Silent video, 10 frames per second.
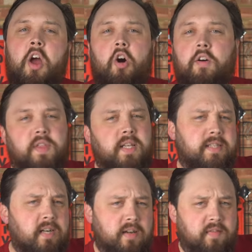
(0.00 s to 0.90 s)
of the
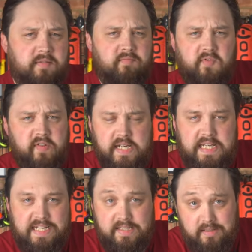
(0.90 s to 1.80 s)
diving
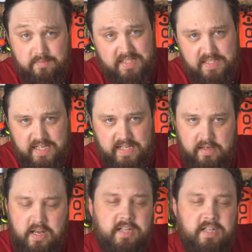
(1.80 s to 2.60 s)
regulator scene.